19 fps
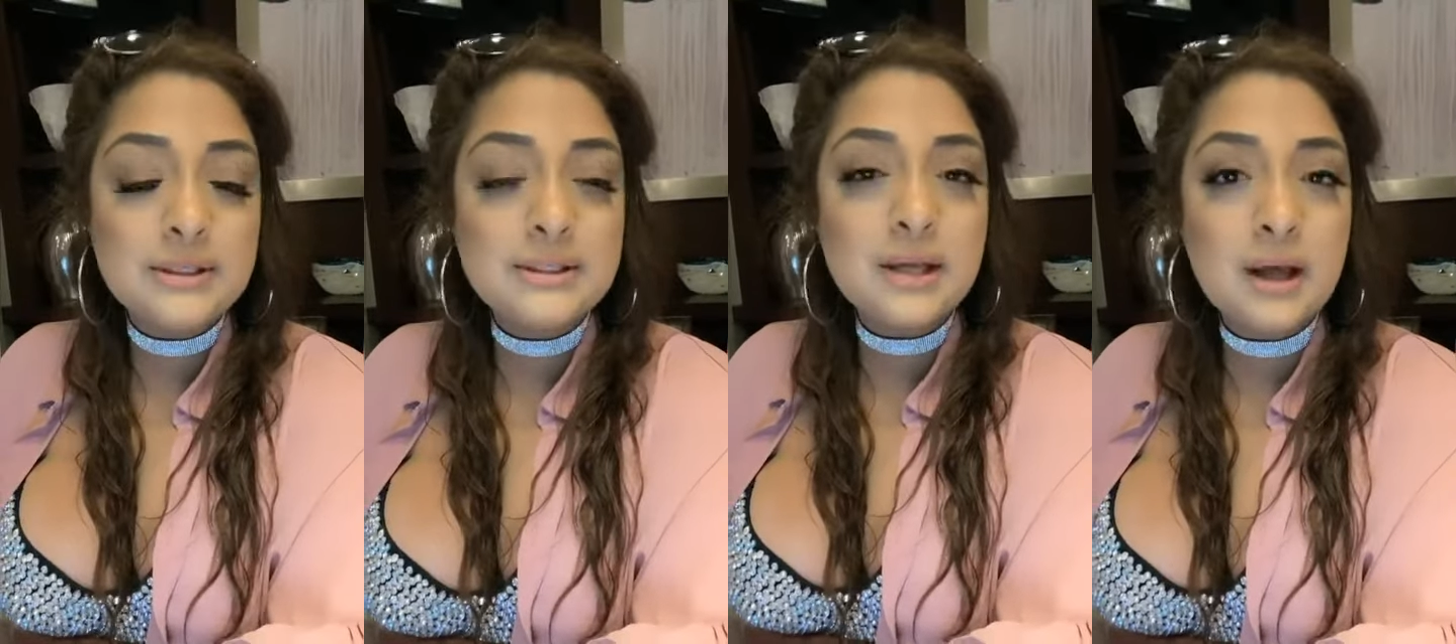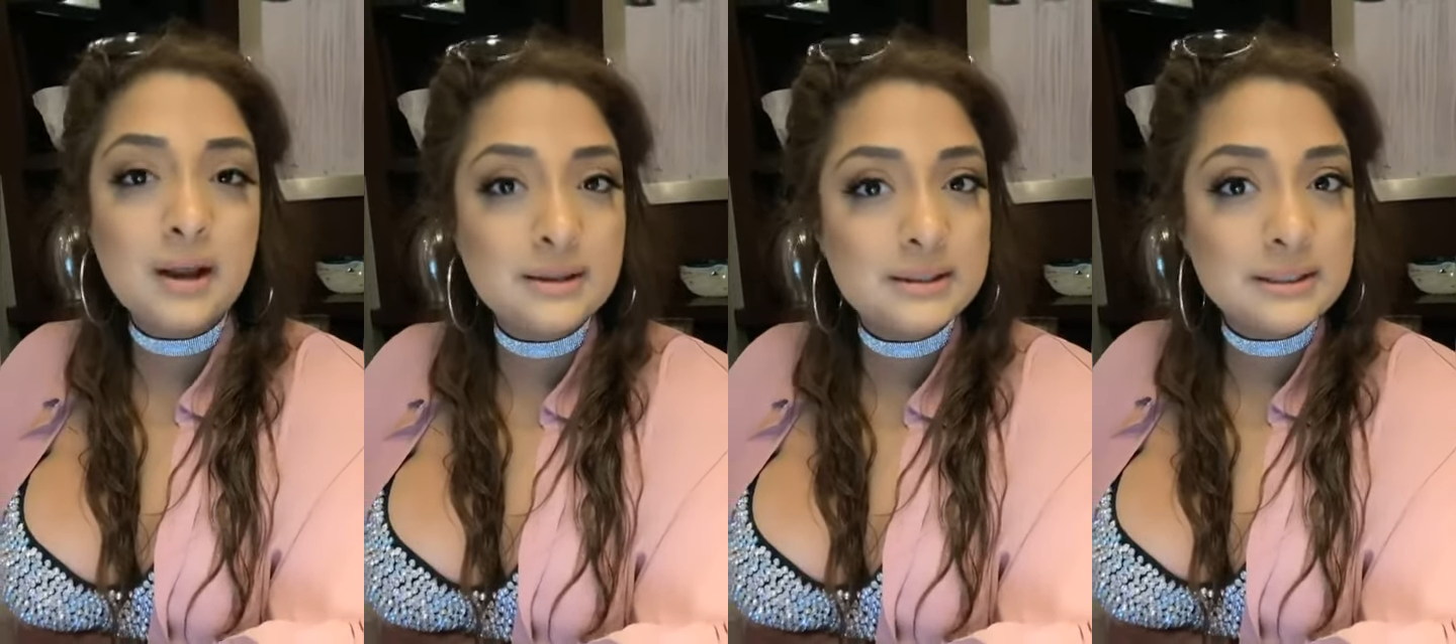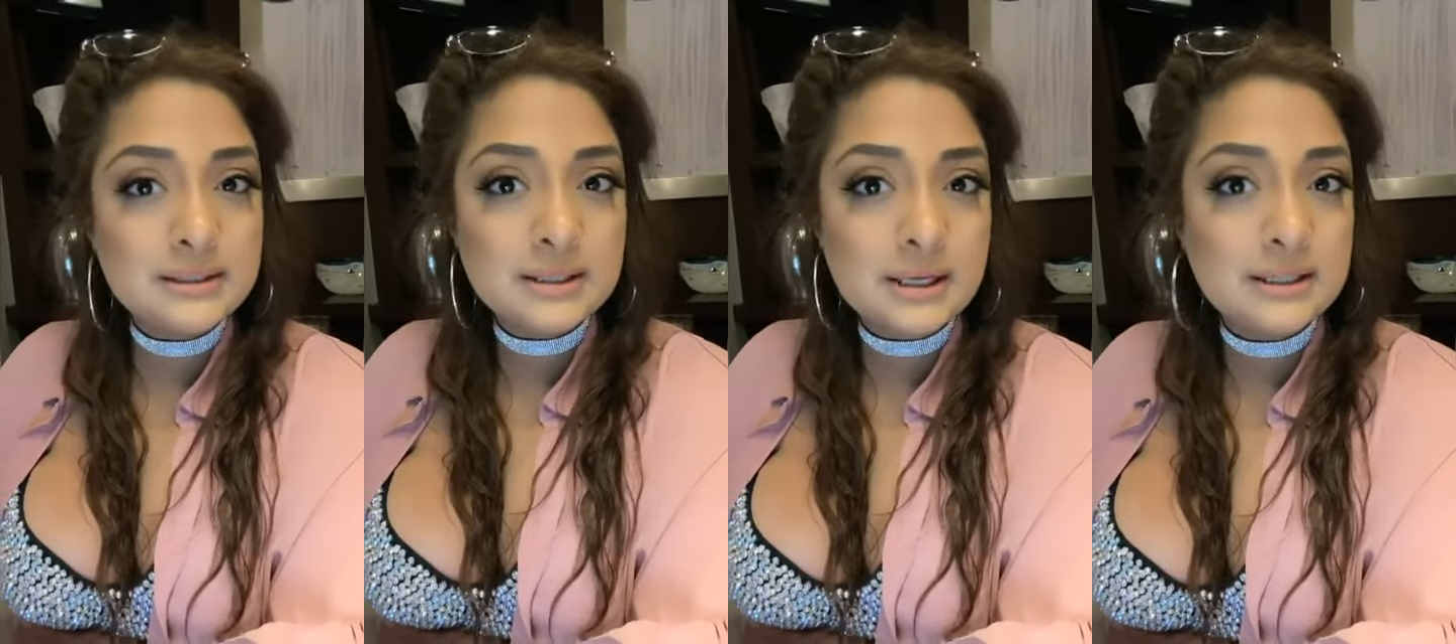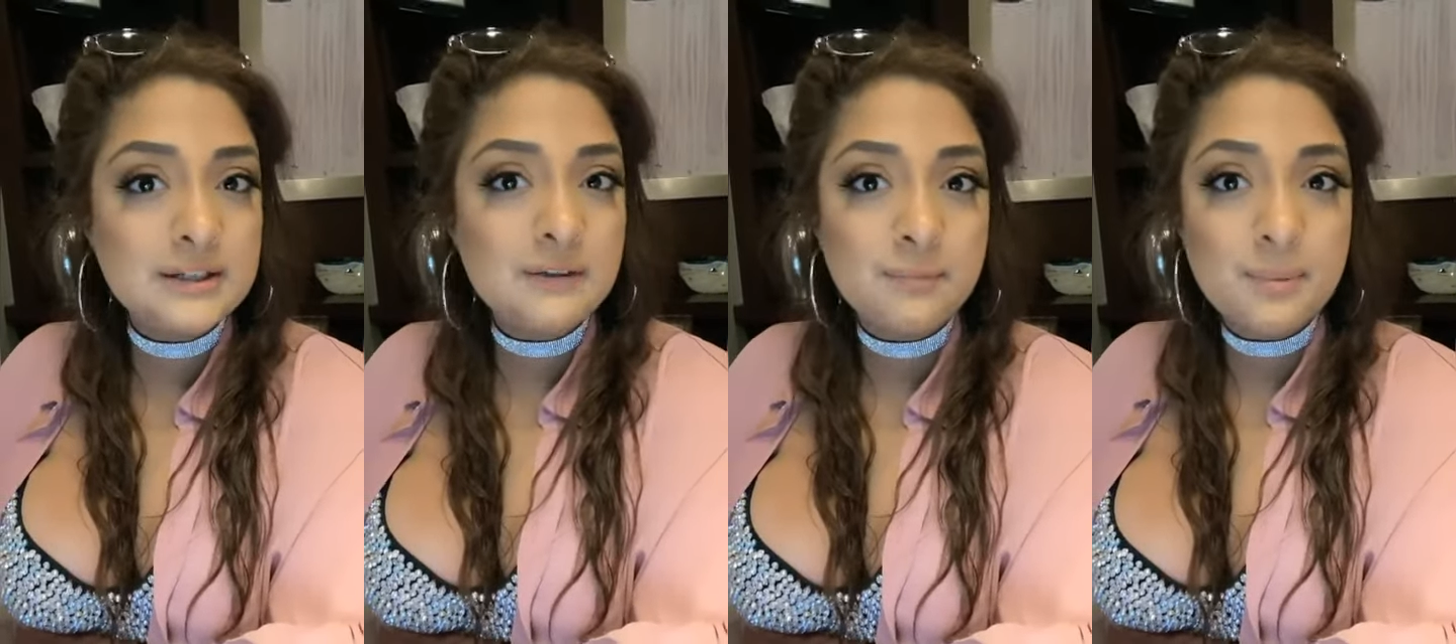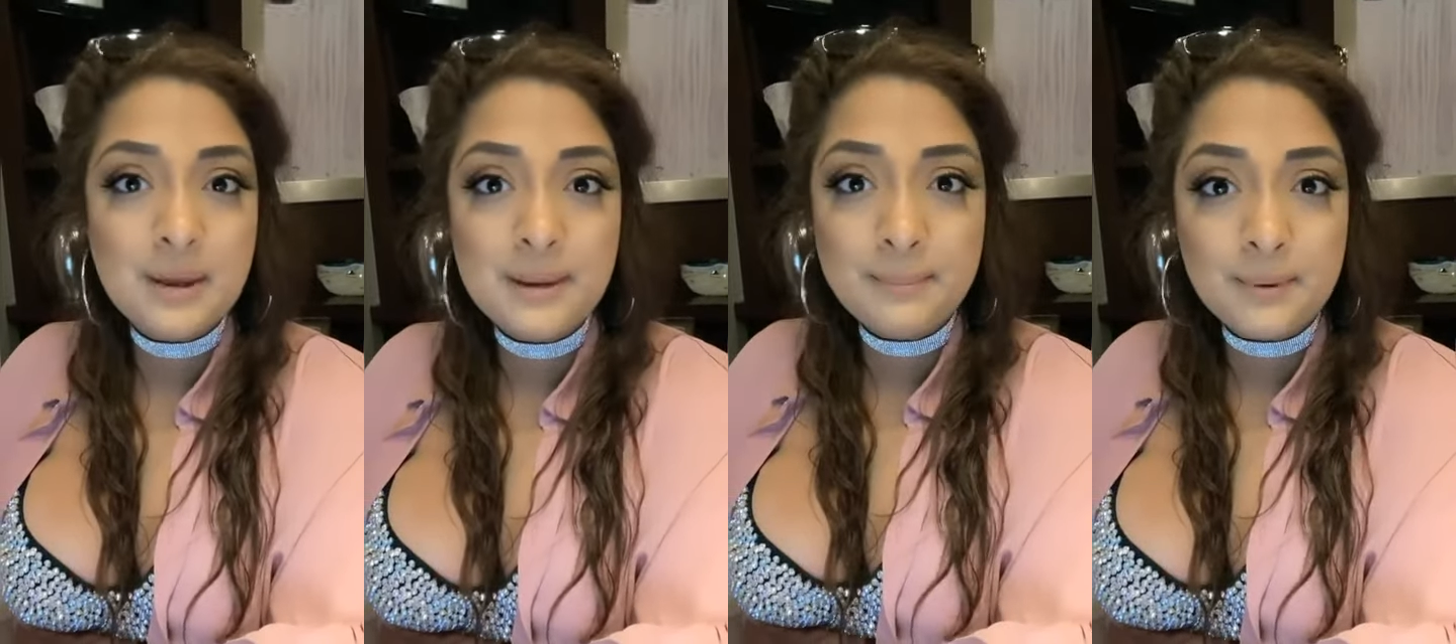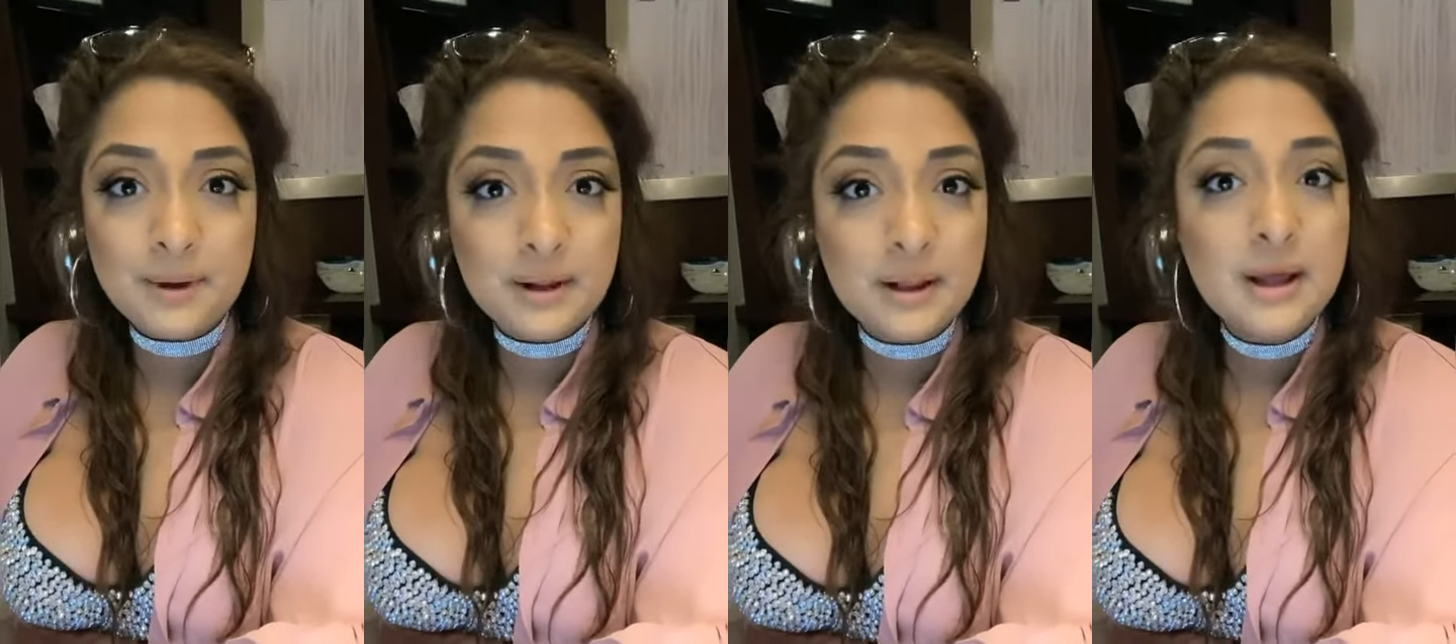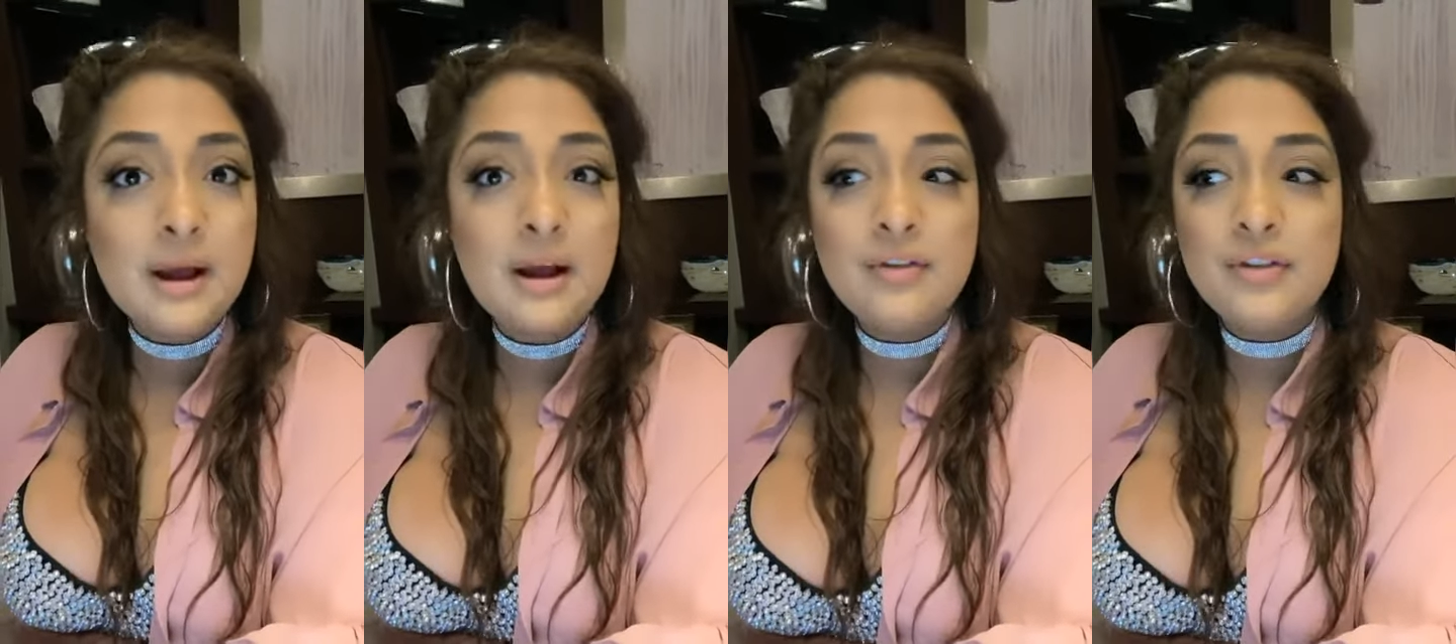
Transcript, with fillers: tons and tons of people.